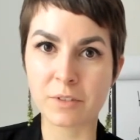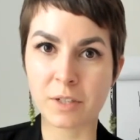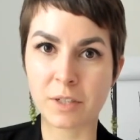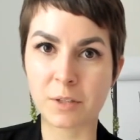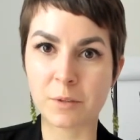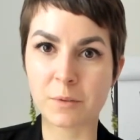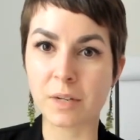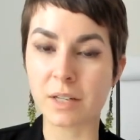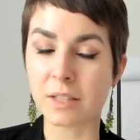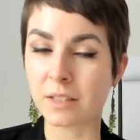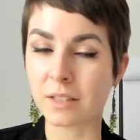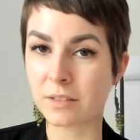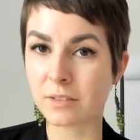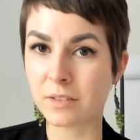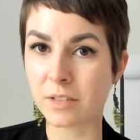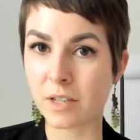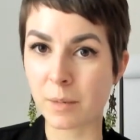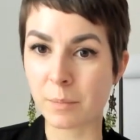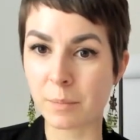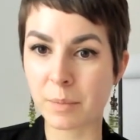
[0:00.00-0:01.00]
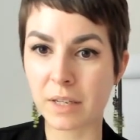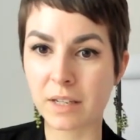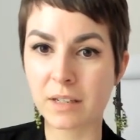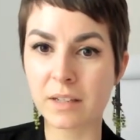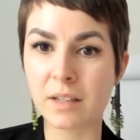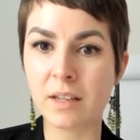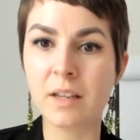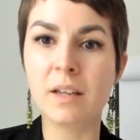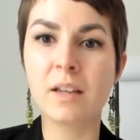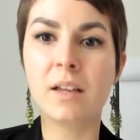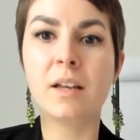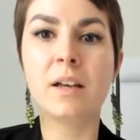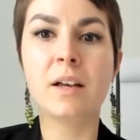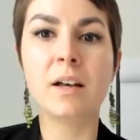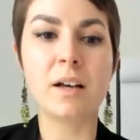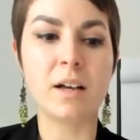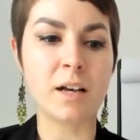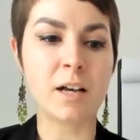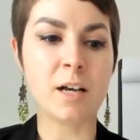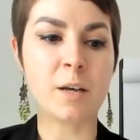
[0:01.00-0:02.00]
for you on this topic.
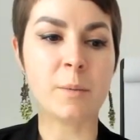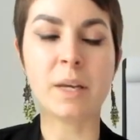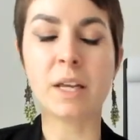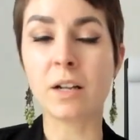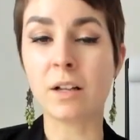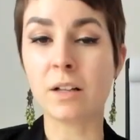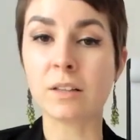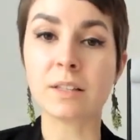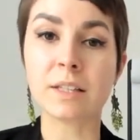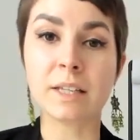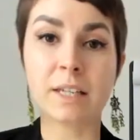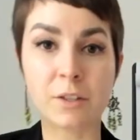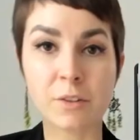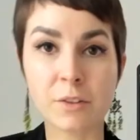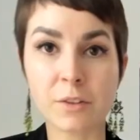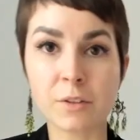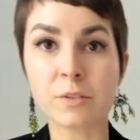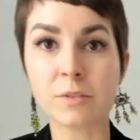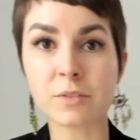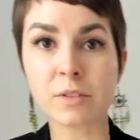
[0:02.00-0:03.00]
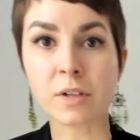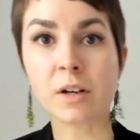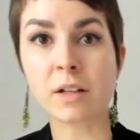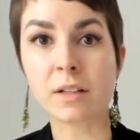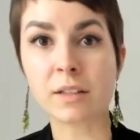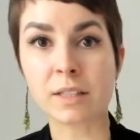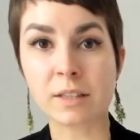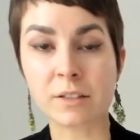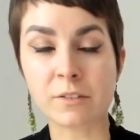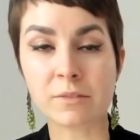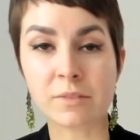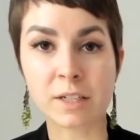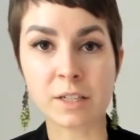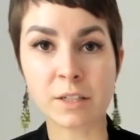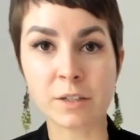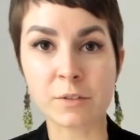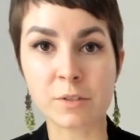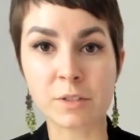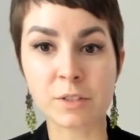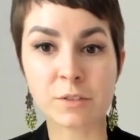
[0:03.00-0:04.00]
And I'll link those all in the
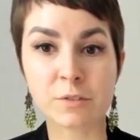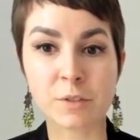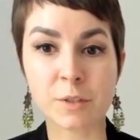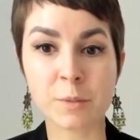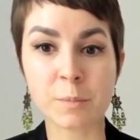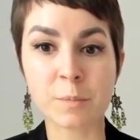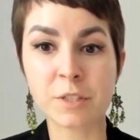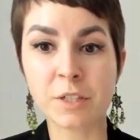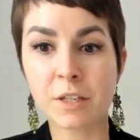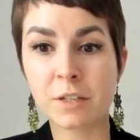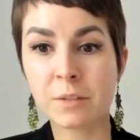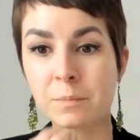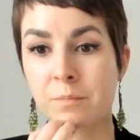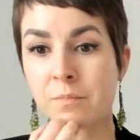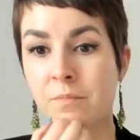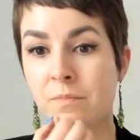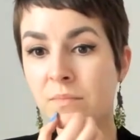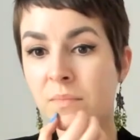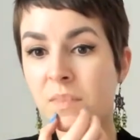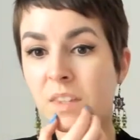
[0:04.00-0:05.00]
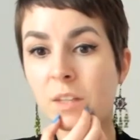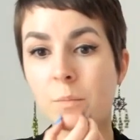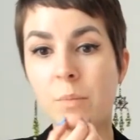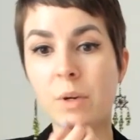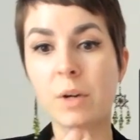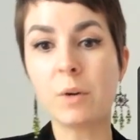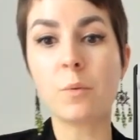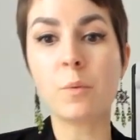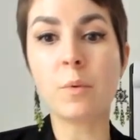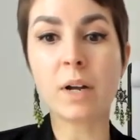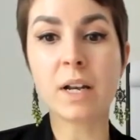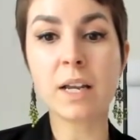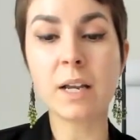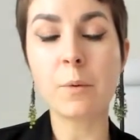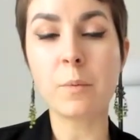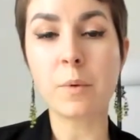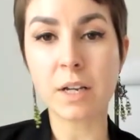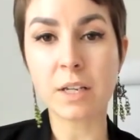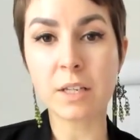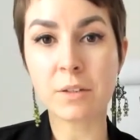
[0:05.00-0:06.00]
video description. But what
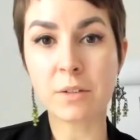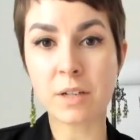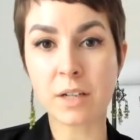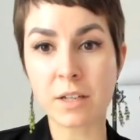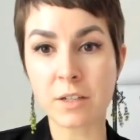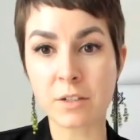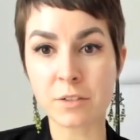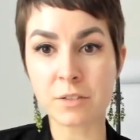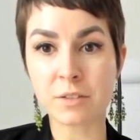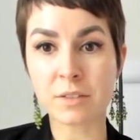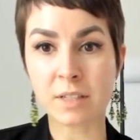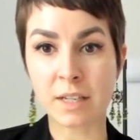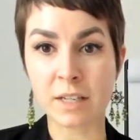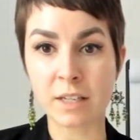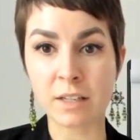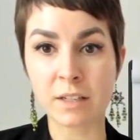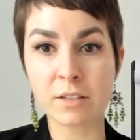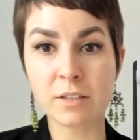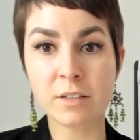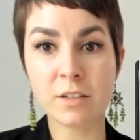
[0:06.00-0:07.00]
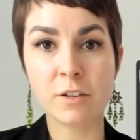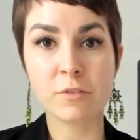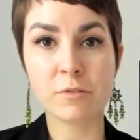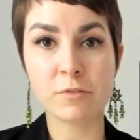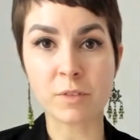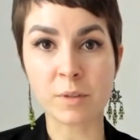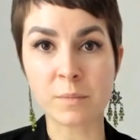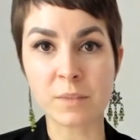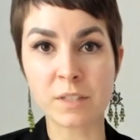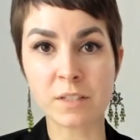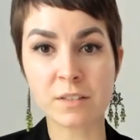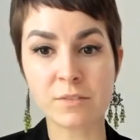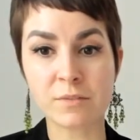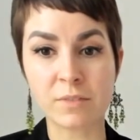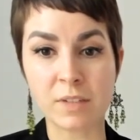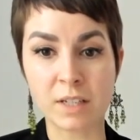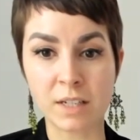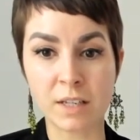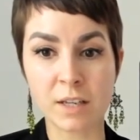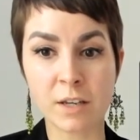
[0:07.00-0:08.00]
I want you to understand from this
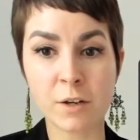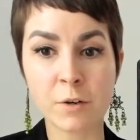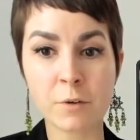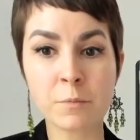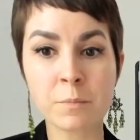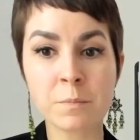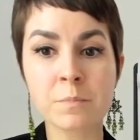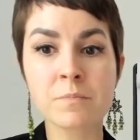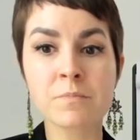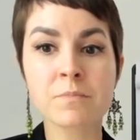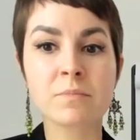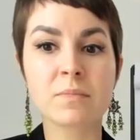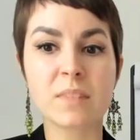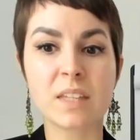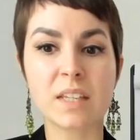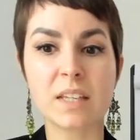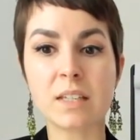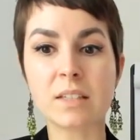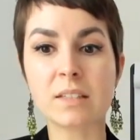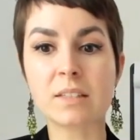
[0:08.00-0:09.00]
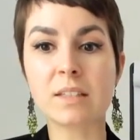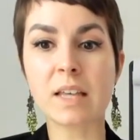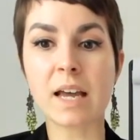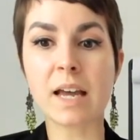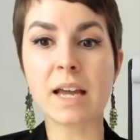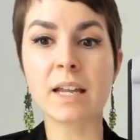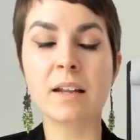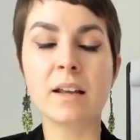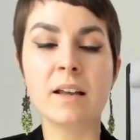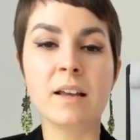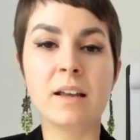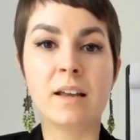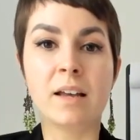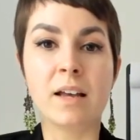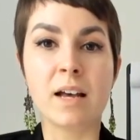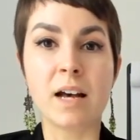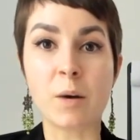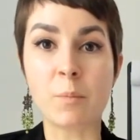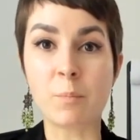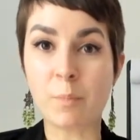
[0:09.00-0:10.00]
video is that
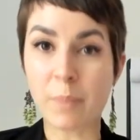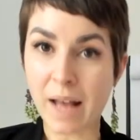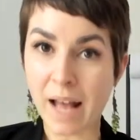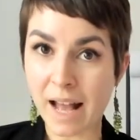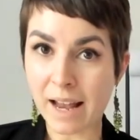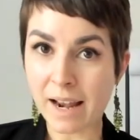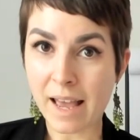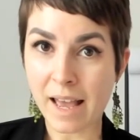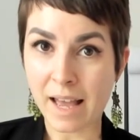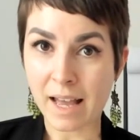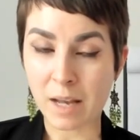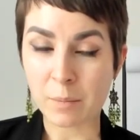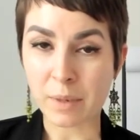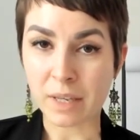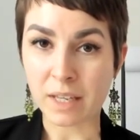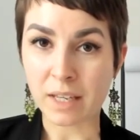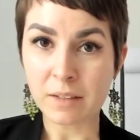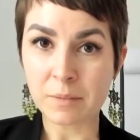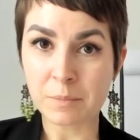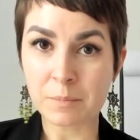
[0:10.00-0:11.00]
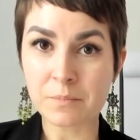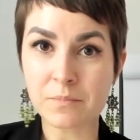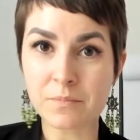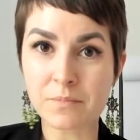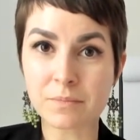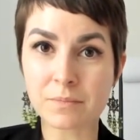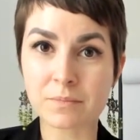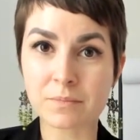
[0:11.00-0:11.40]
a bad habit